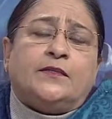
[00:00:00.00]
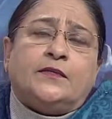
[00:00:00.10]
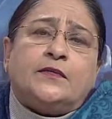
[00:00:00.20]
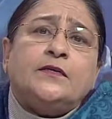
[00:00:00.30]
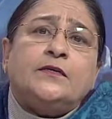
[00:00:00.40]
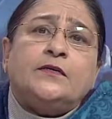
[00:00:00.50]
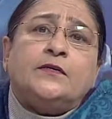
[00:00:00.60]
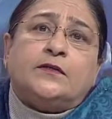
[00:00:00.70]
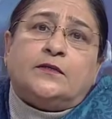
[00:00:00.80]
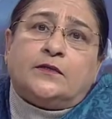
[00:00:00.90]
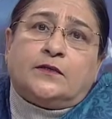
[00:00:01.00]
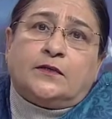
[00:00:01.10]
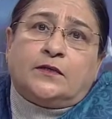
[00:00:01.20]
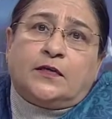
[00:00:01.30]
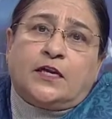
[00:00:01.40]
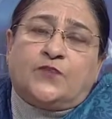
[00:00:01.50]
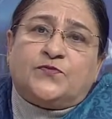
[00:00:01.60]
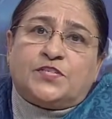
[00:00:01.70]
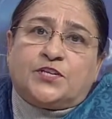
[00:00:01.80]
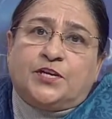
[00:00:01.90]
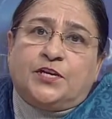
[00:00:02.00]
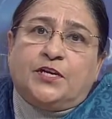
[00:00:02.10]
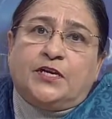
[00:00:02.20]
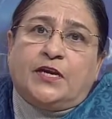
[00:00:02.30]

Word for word: the rough strain.